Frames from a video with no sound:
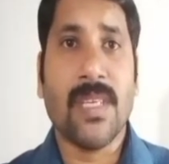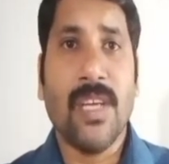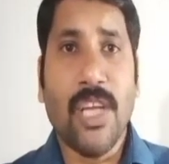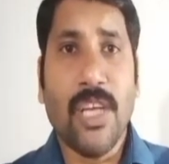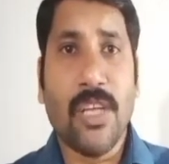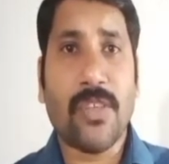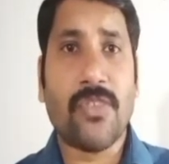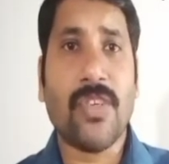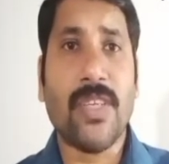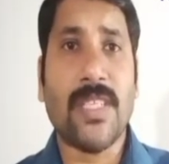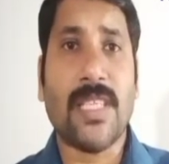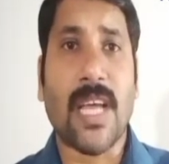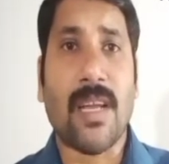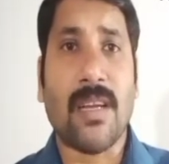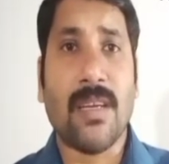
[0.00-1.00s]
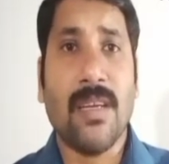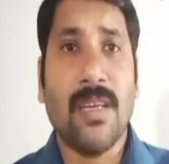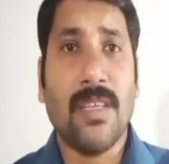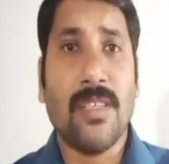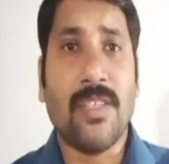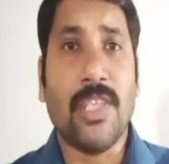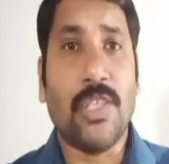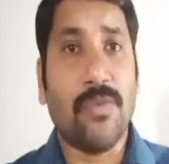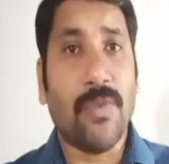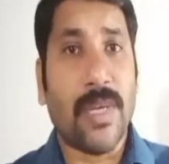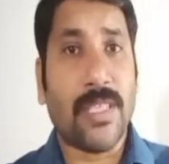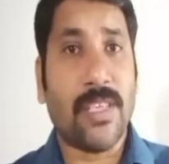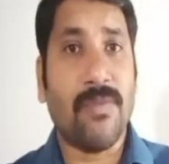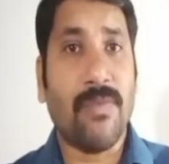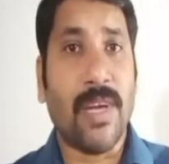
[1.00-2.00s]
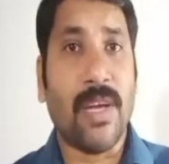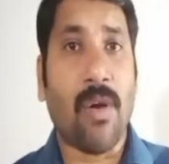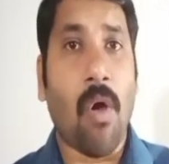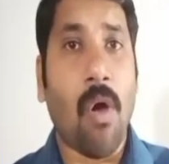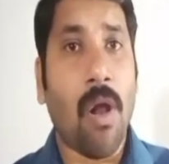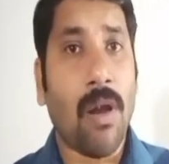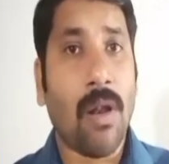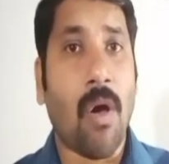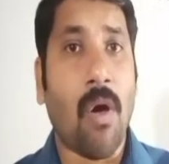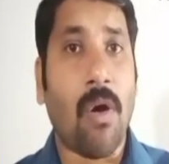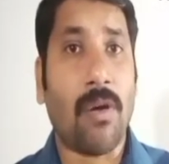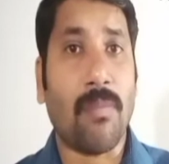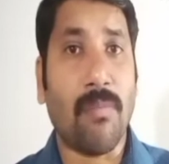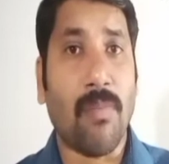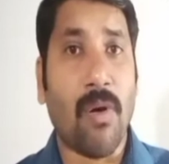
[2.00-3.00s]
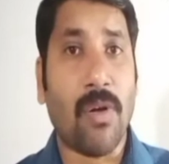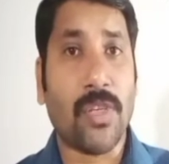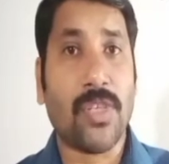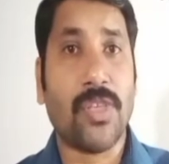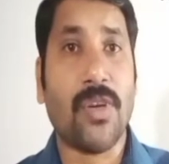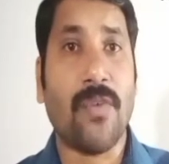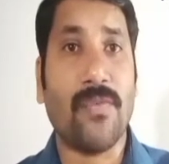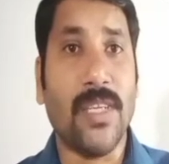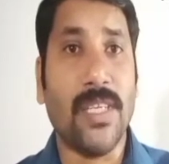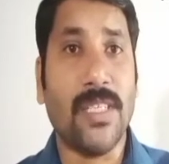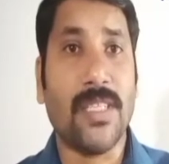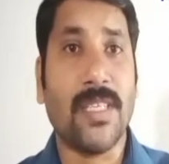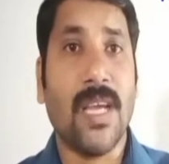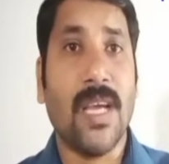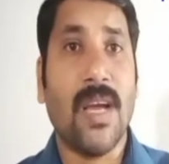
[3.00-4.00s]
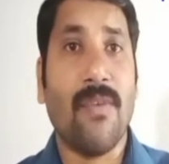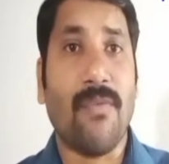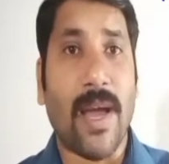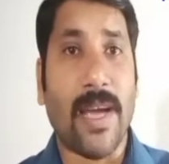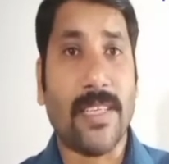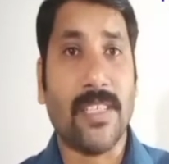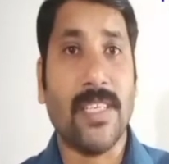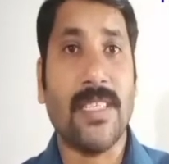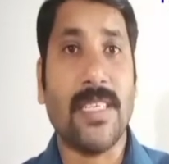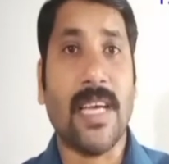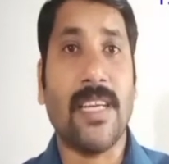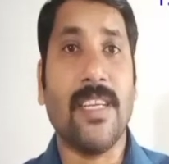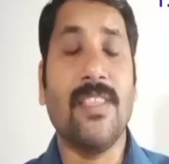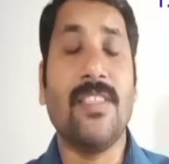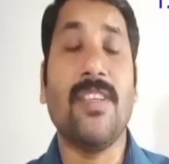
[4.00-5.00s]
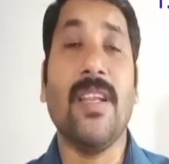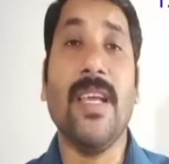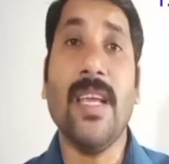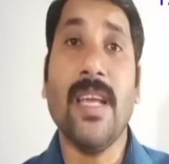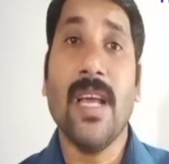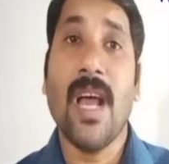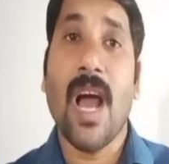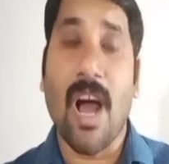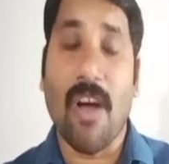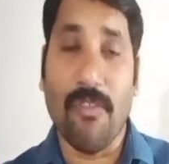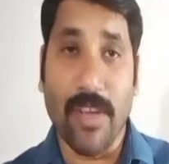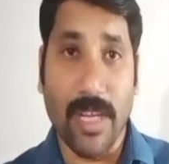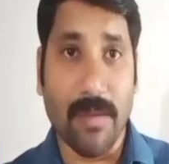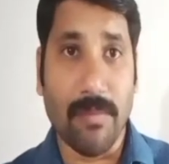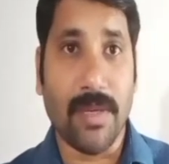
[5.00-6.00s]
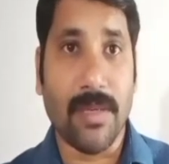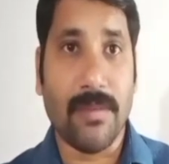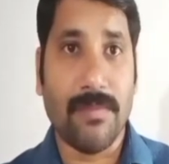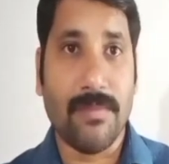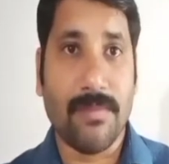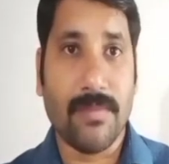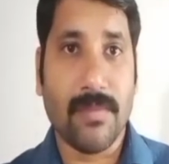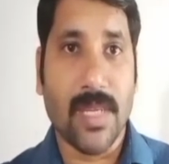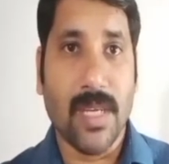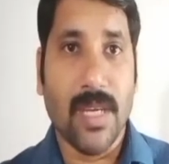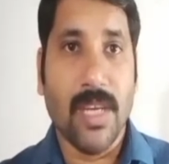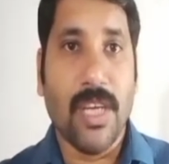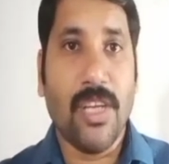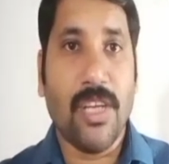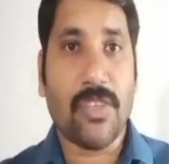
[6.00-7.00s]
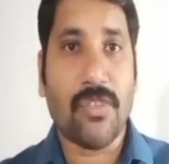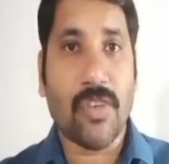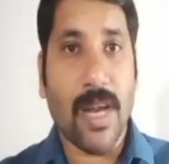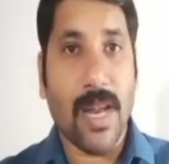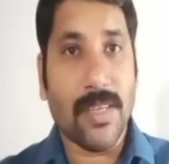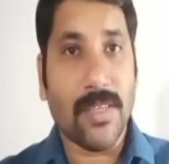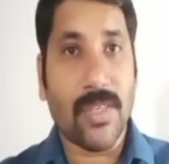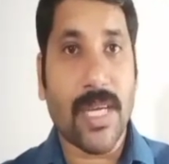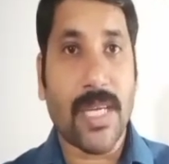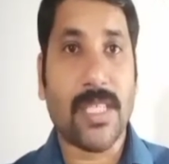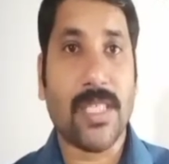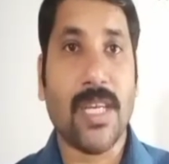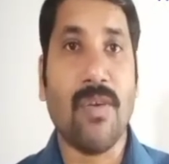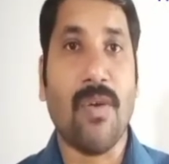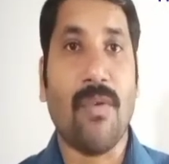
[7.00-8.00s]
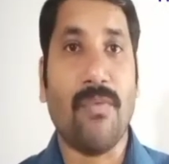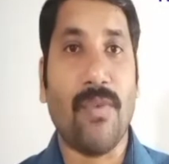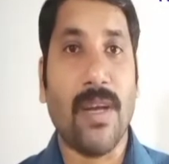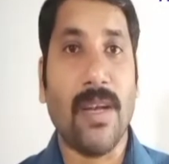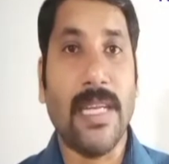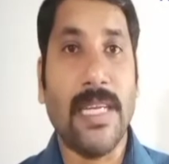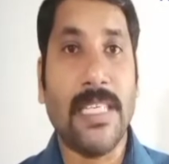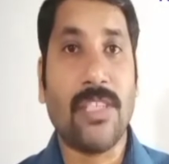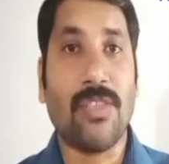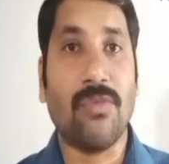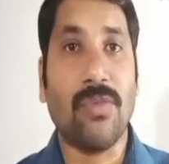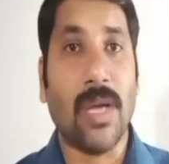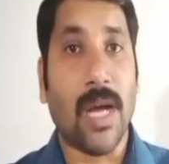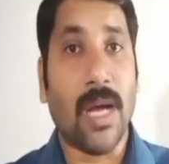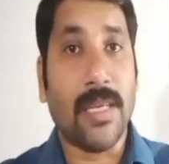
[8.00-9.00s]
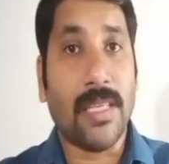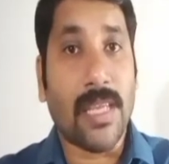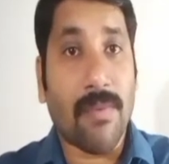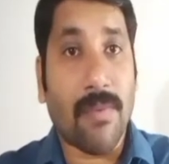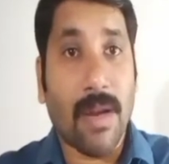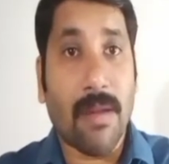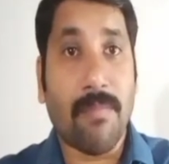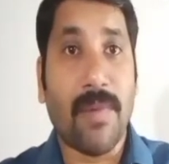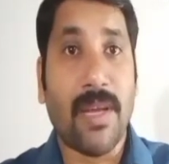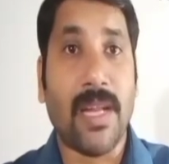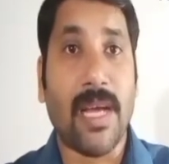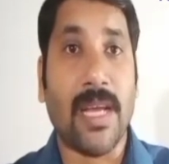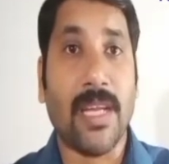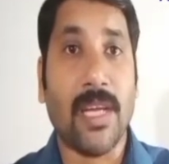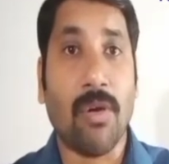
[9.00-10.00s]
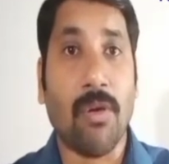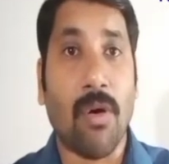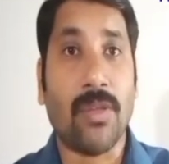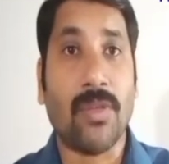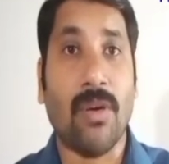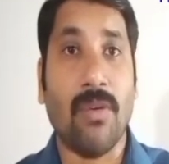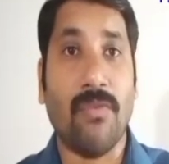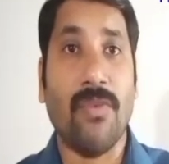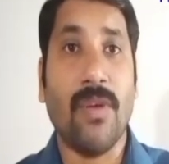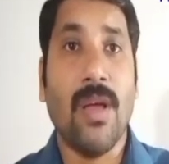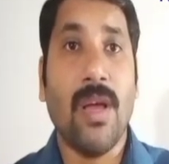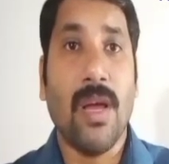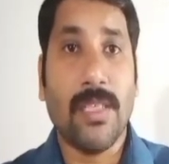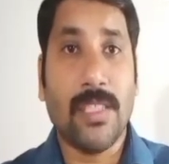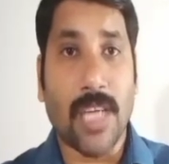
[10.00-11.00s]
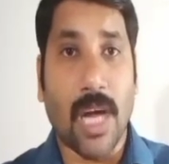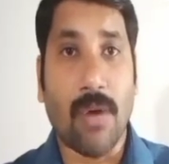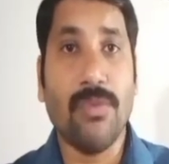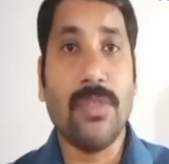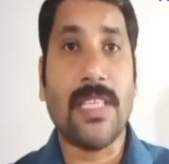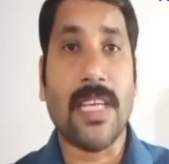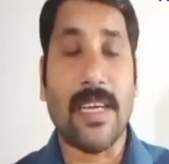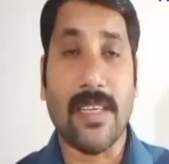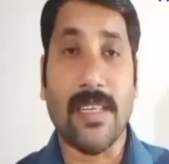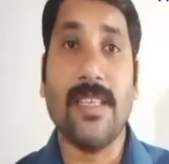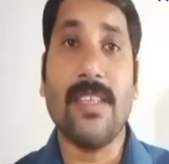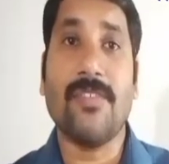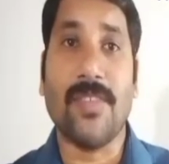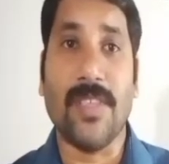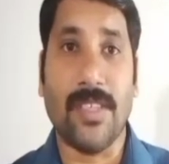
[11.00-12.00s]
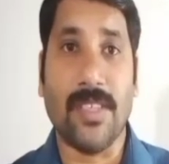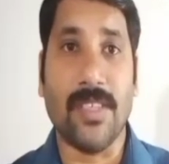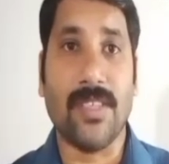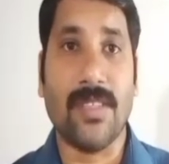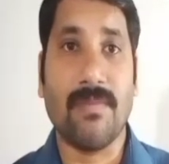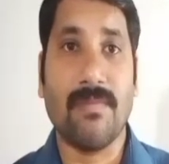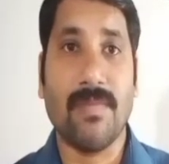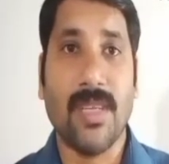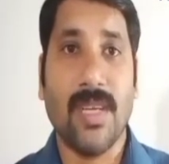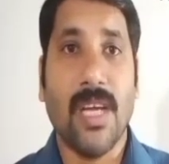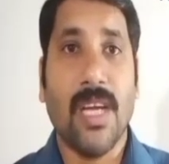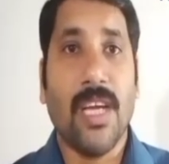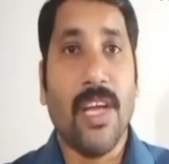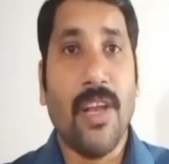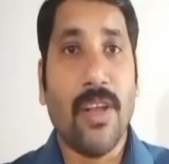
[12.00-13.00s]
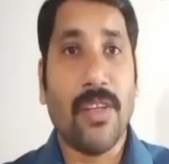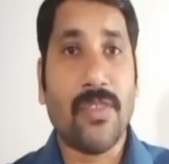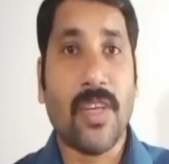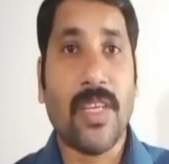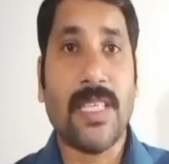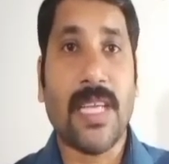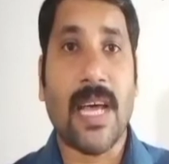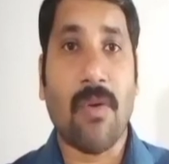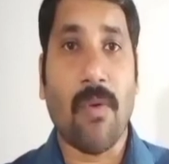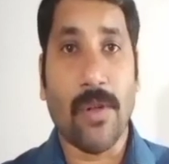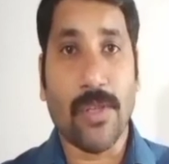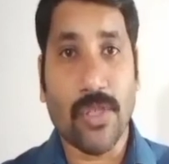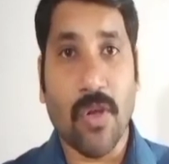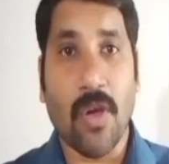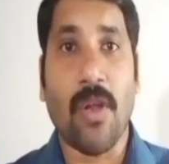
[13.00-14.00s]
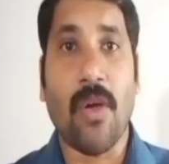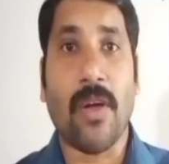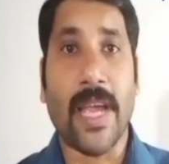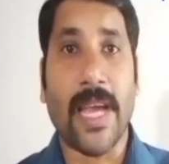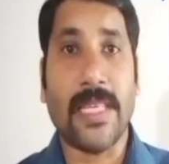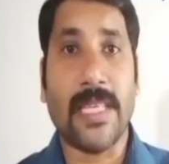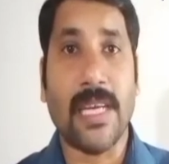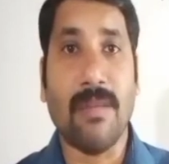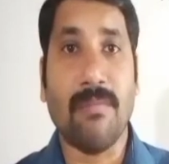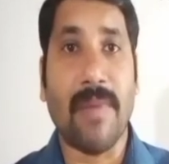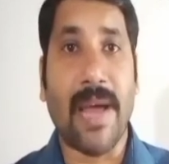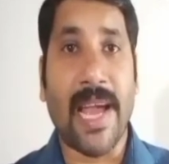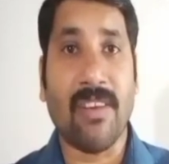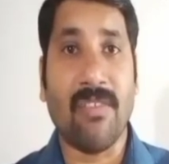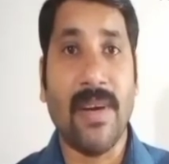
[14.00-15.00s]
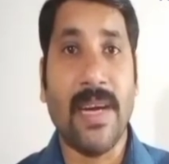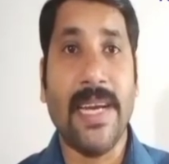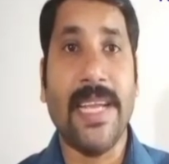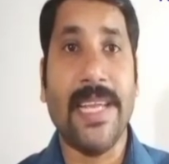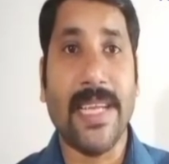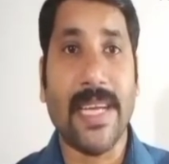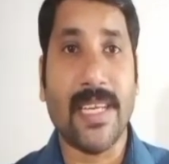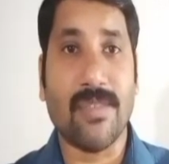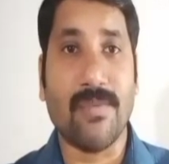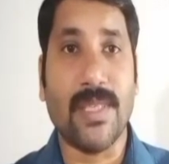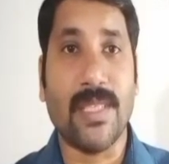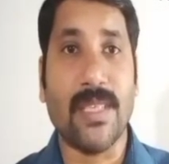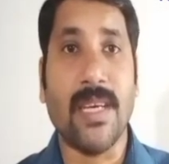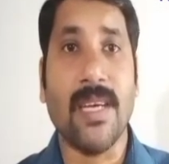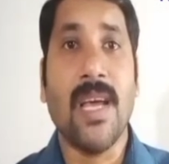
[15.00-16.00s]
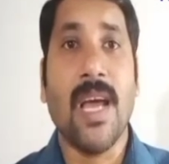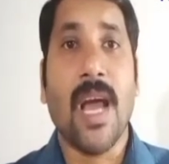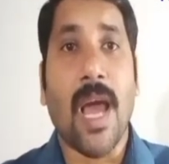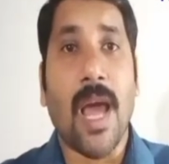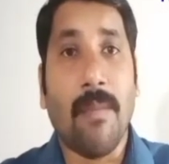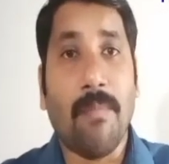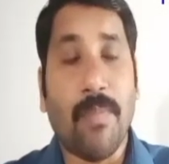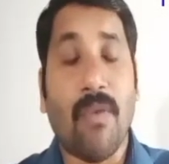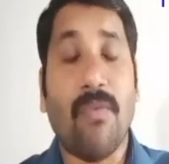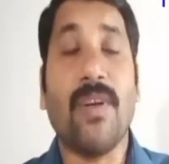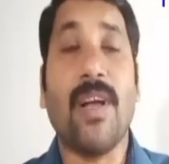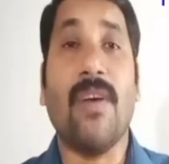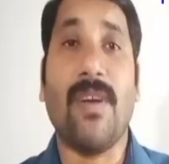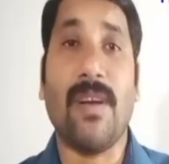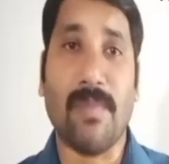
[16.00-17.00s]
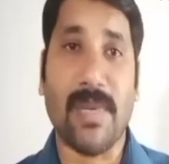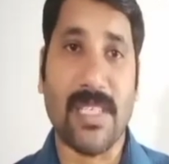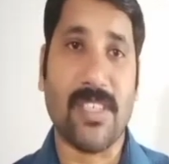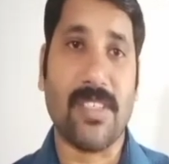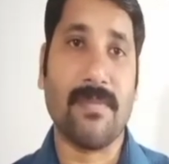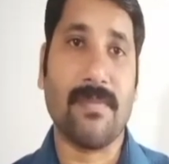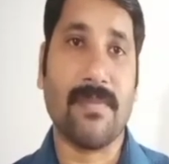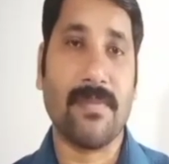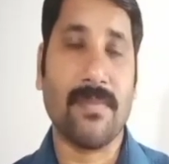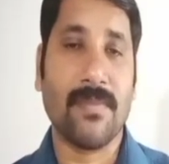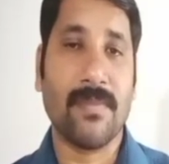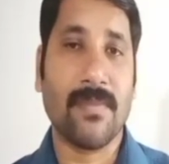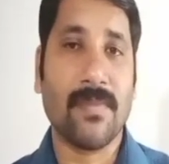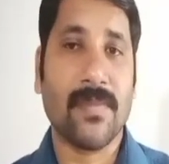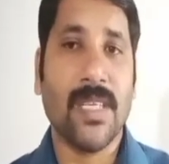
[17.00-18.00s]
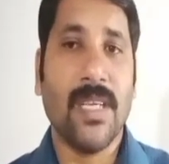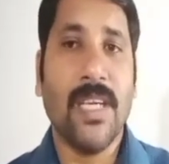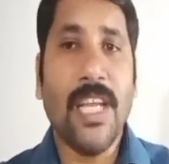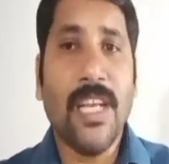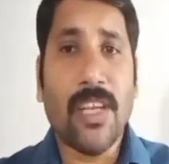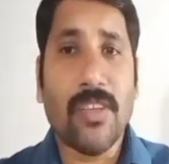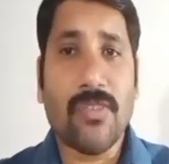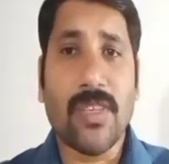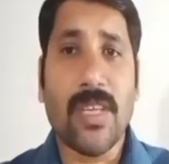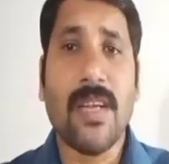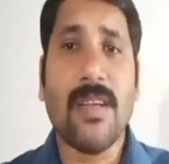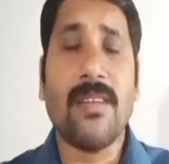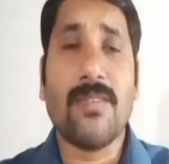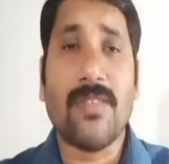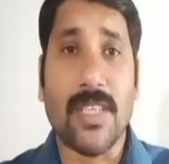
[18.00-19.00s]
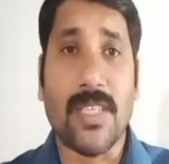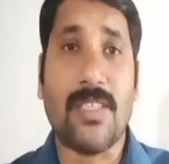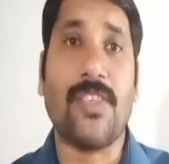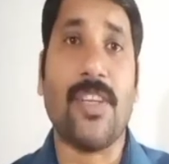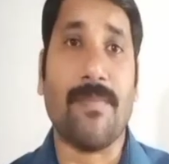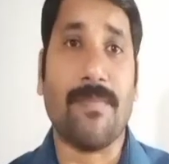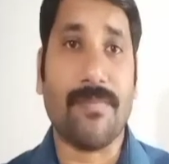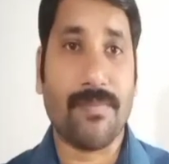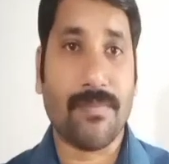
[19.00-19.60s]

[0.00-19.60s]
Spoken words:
Industries are situated where all or most of these factors are easily available. Industrialization often leads to the development and growth of towns and cities. Industries are also located in backward areas with the help of government. Industrial system.